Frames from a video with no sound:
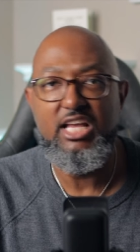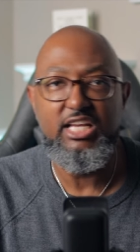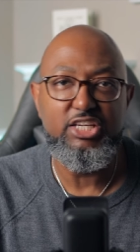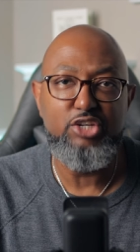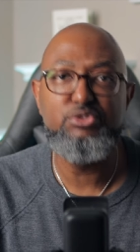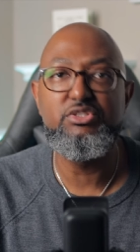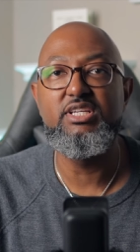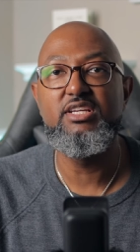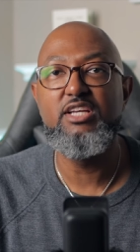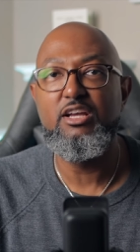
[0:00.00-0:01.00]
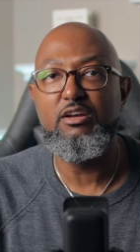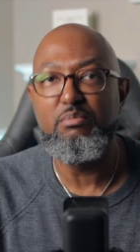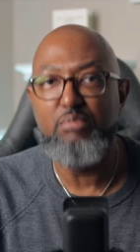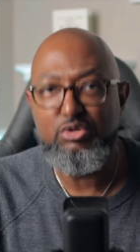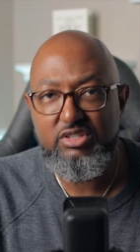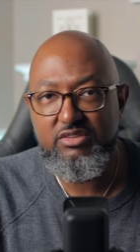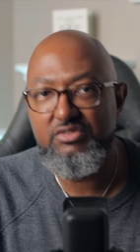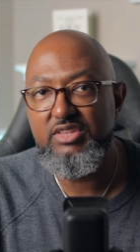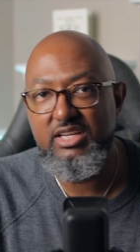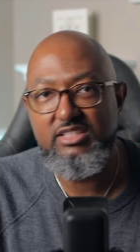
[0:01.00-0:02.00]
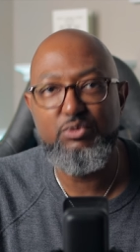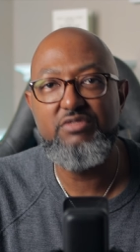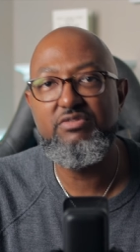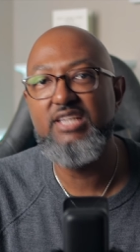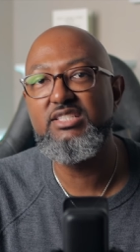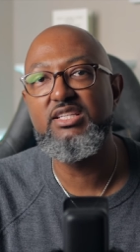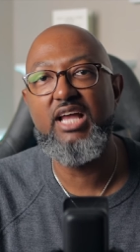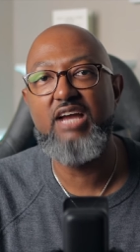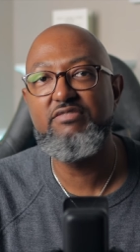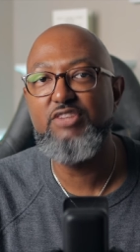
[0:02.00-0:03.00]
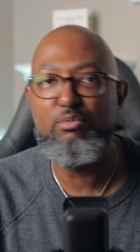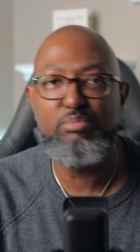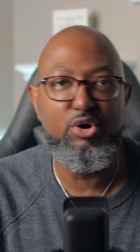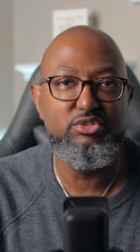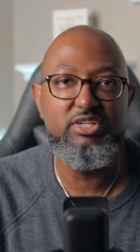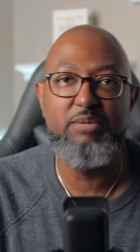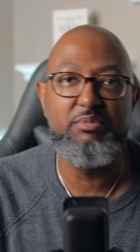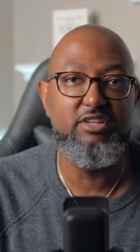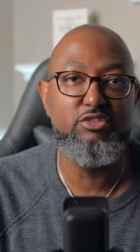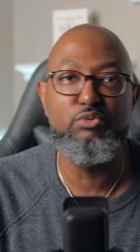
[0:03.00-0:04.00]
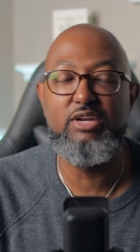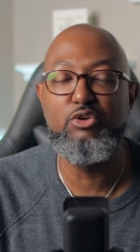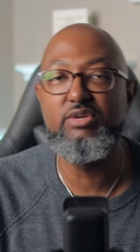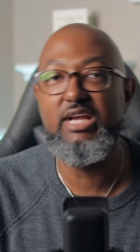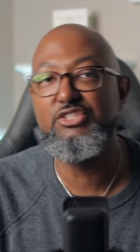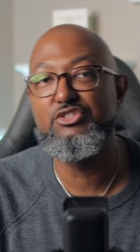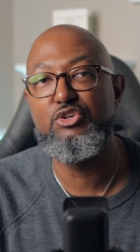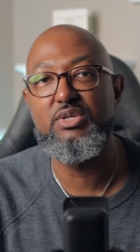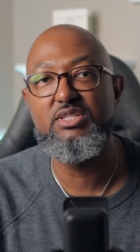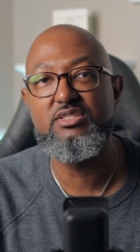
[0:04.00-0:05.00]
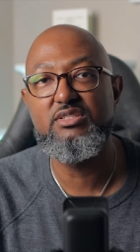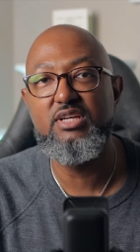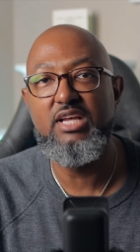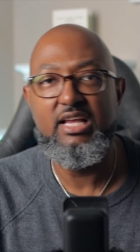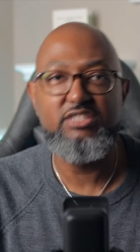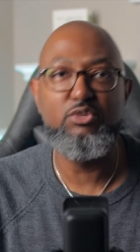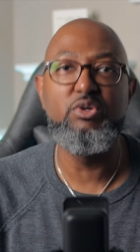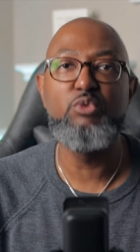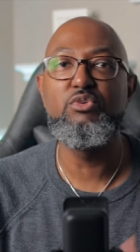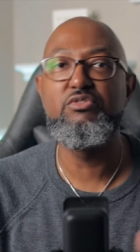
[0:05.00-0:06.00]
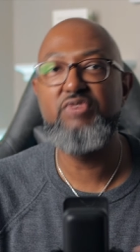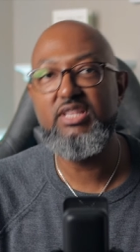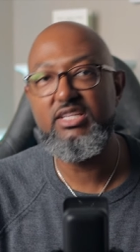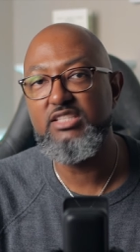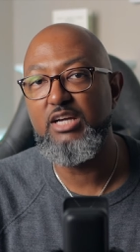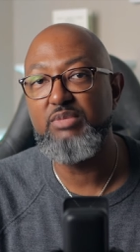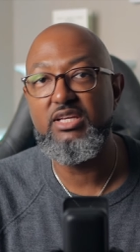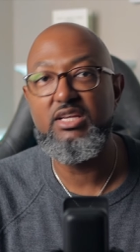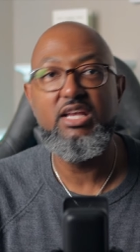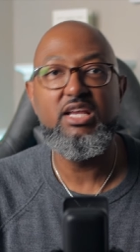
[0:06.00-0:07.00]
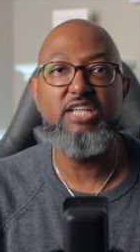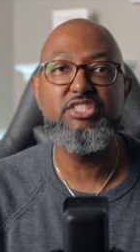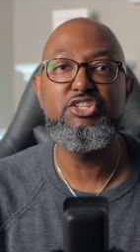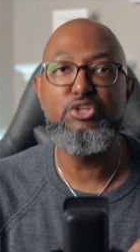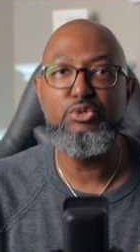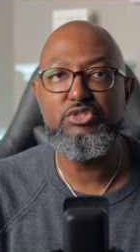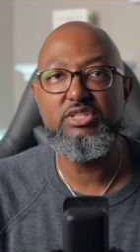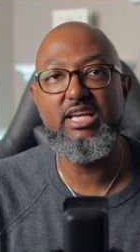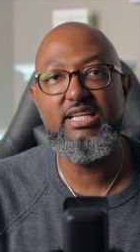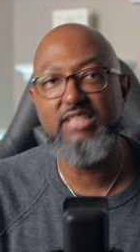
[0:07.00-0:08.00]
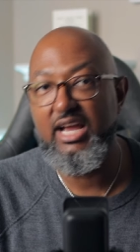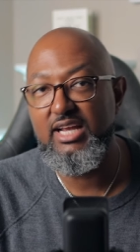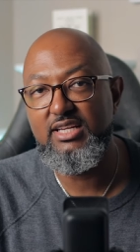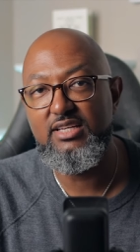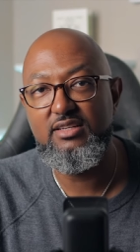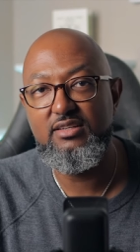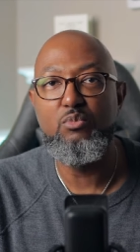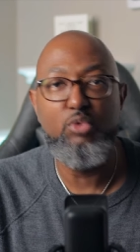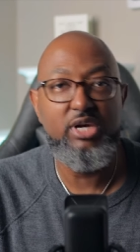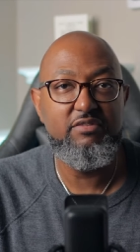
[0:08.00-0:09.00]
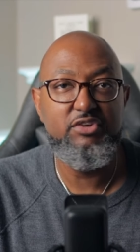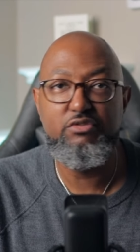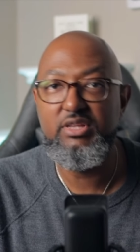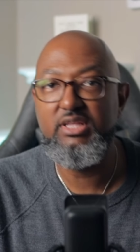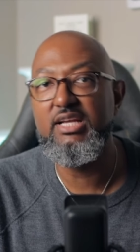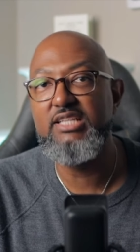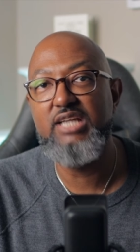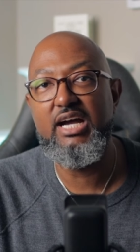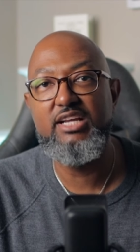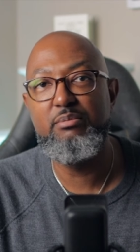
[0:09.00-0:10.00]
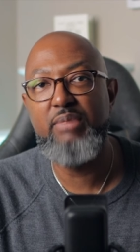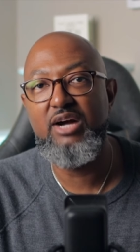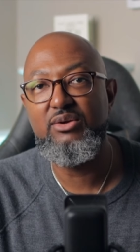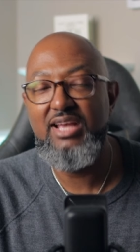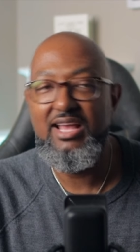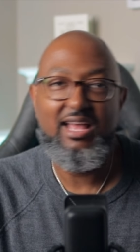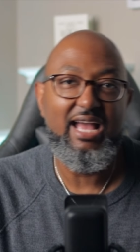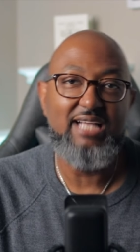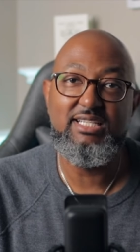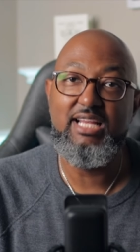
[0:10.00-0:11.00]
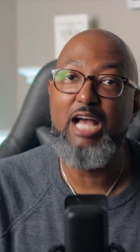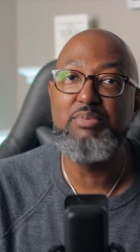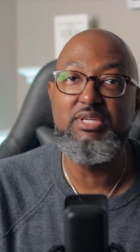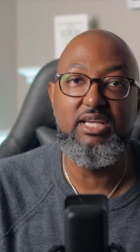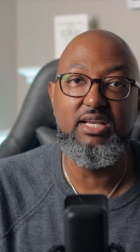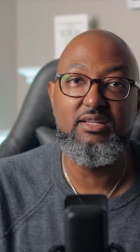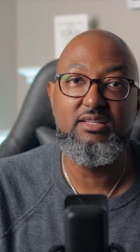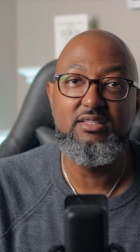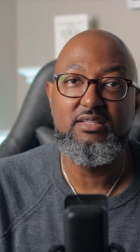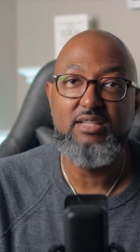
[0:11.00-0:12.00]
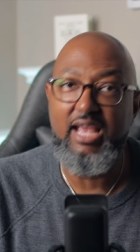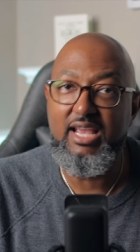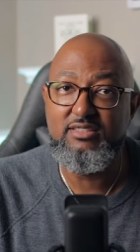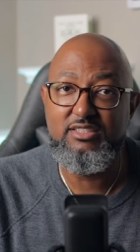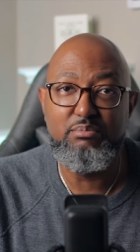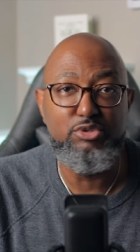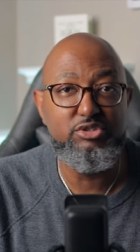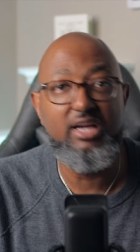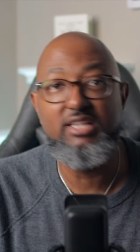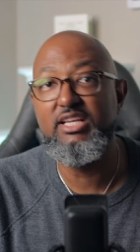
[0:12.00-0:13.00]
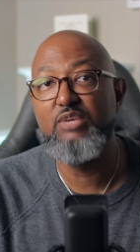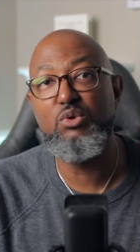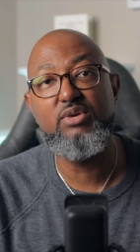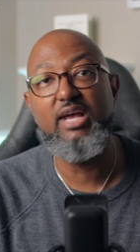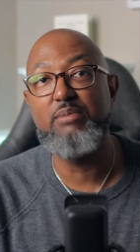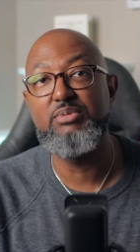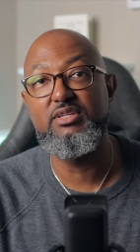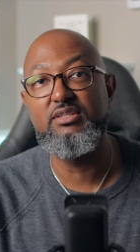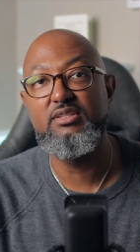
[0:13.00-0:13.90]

Usually, most of the things that we face in life don't pose an imminent threat or danger to us. So when we're feeling something, it's usually anxiety. Whatever you're feeling anxiety about hasn't happened yet, and most likely it won't happen.